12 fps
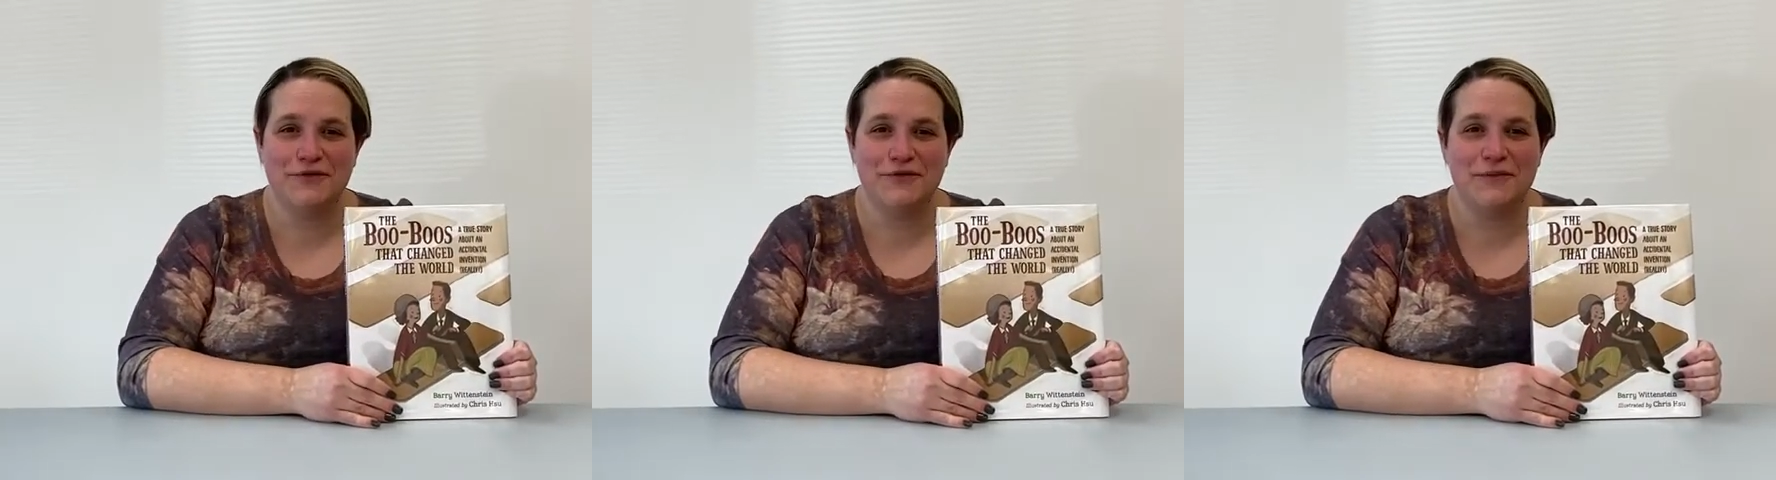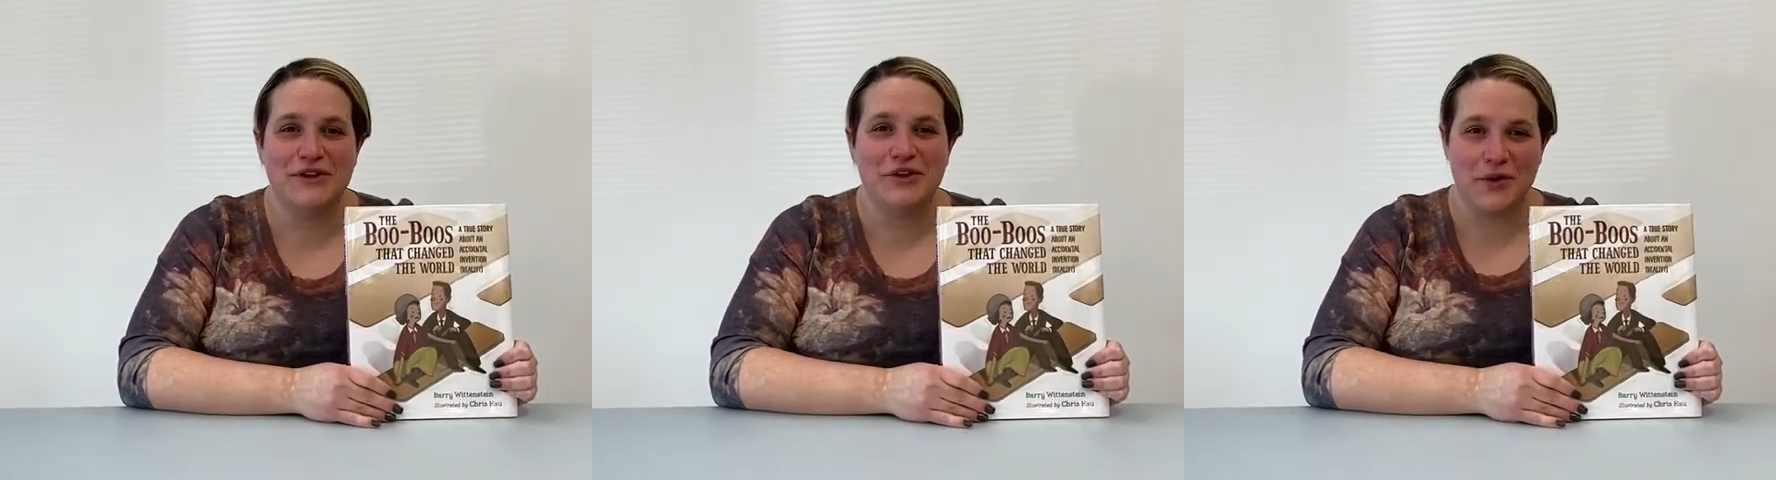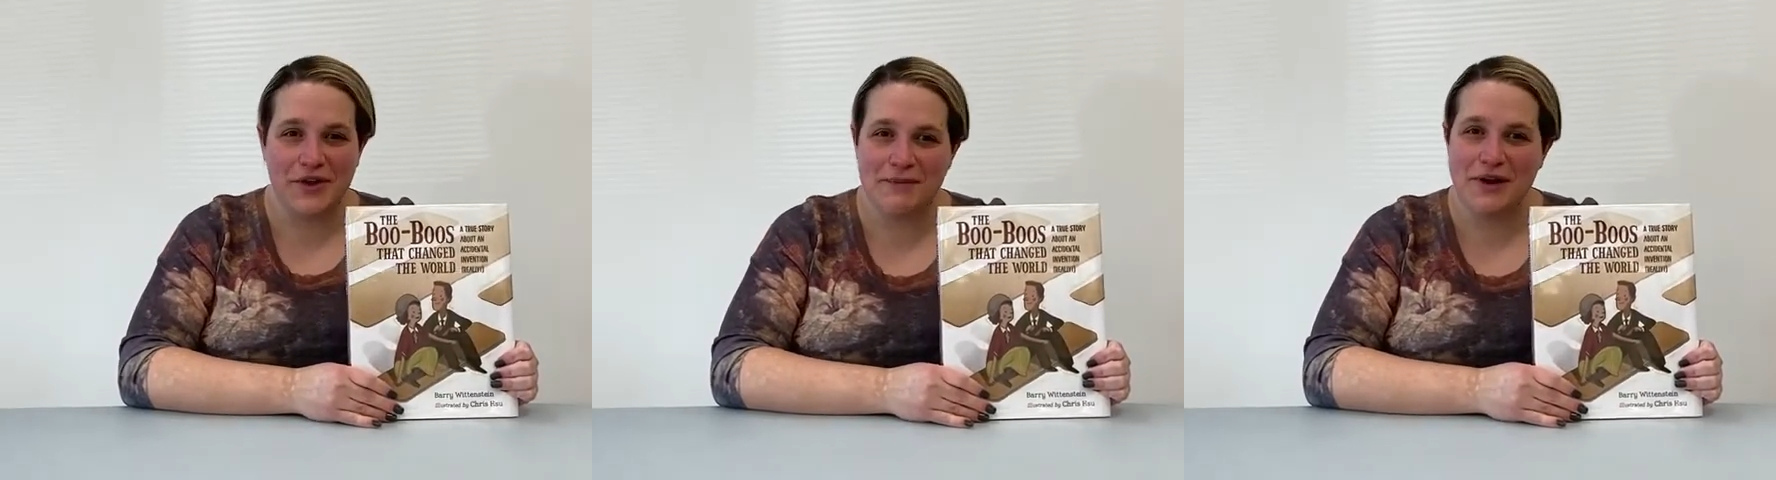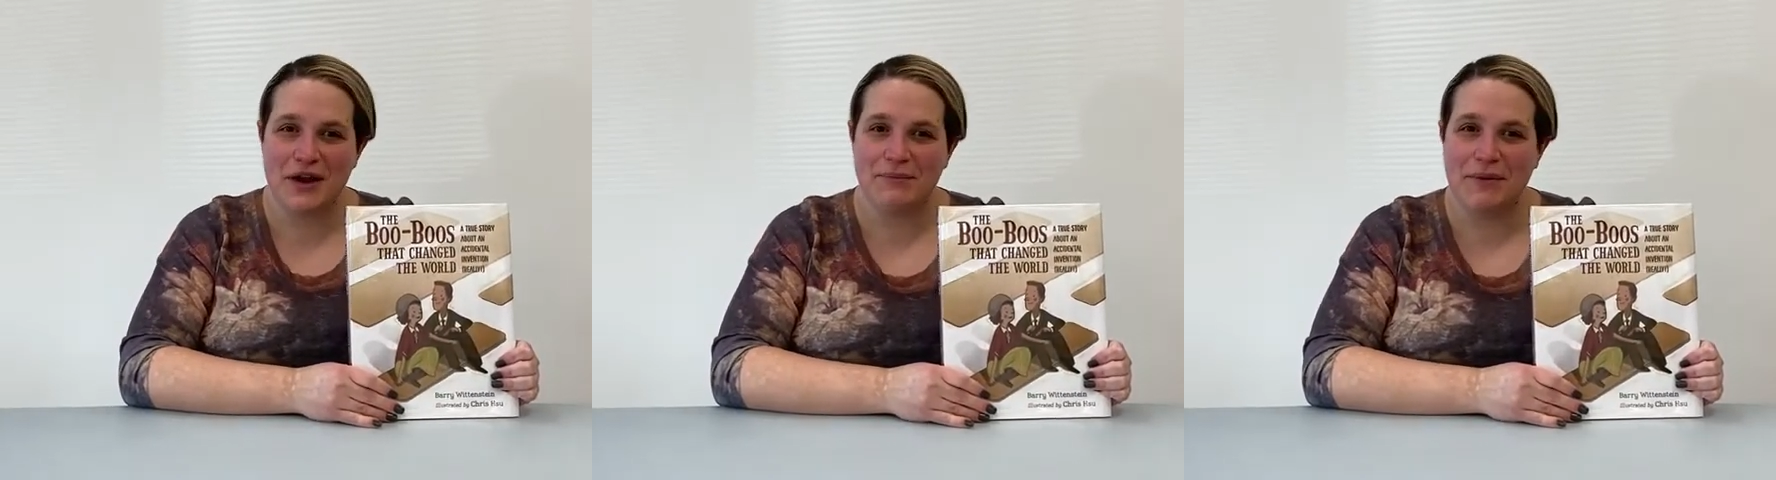from the North
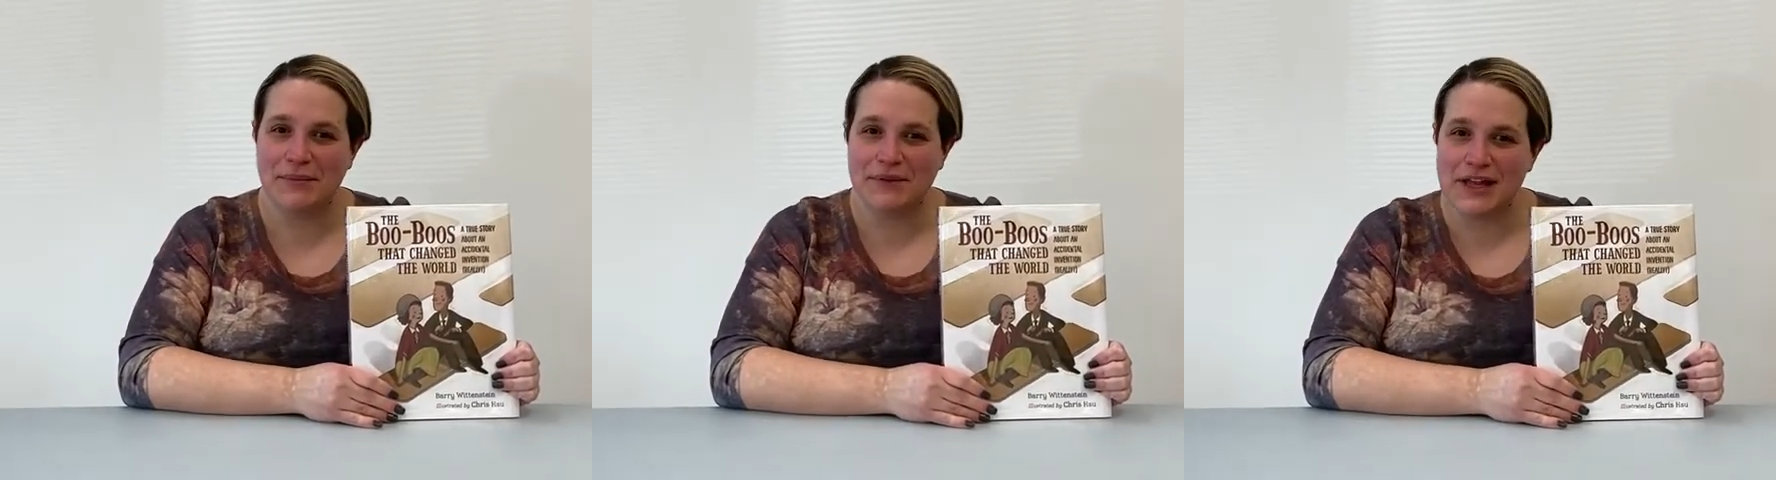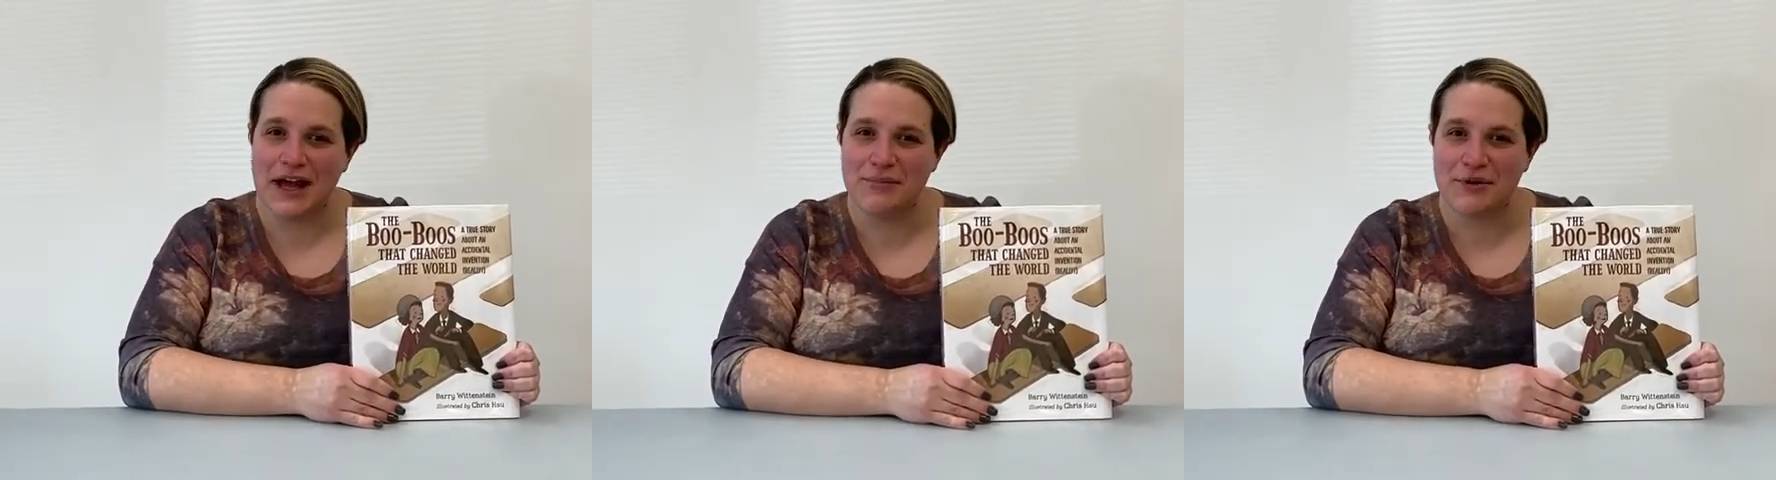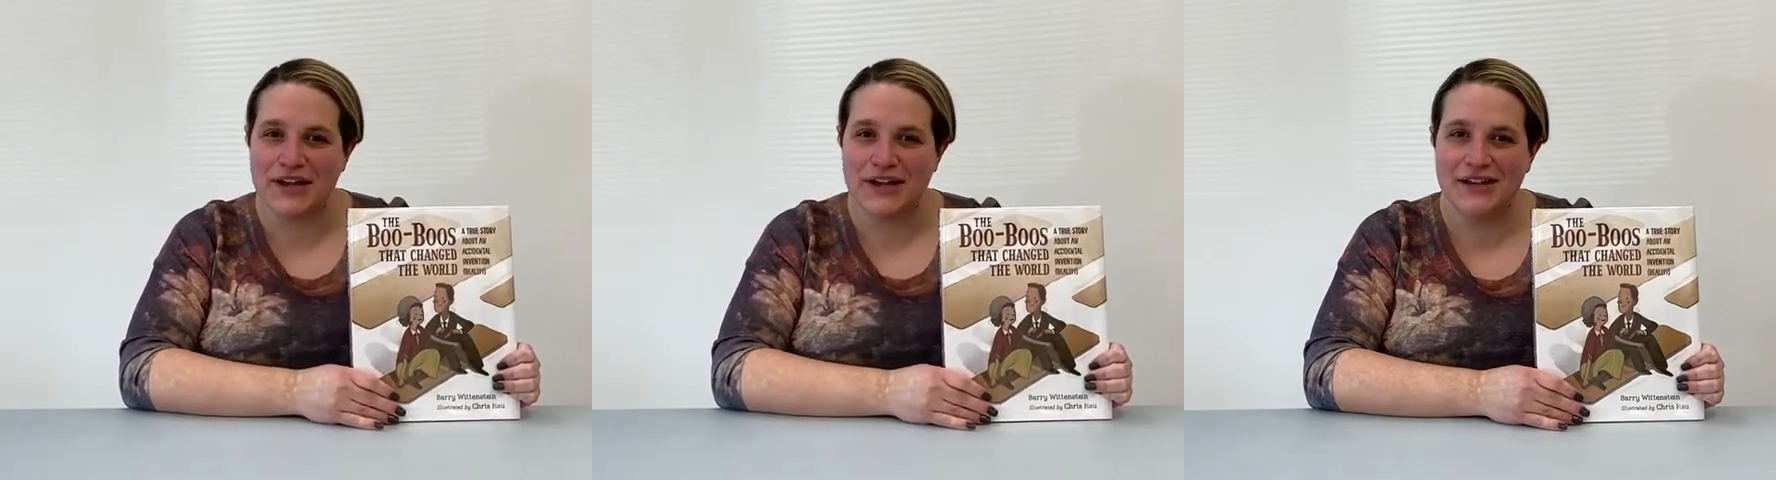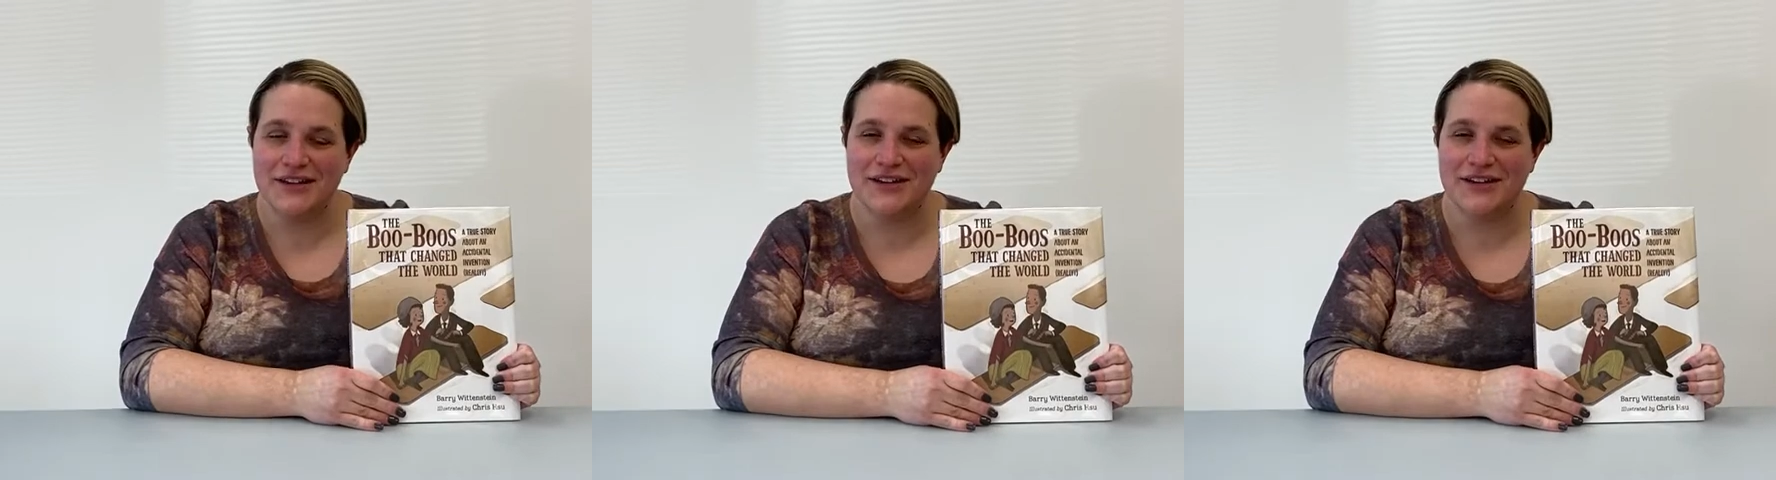Merrick Public Library.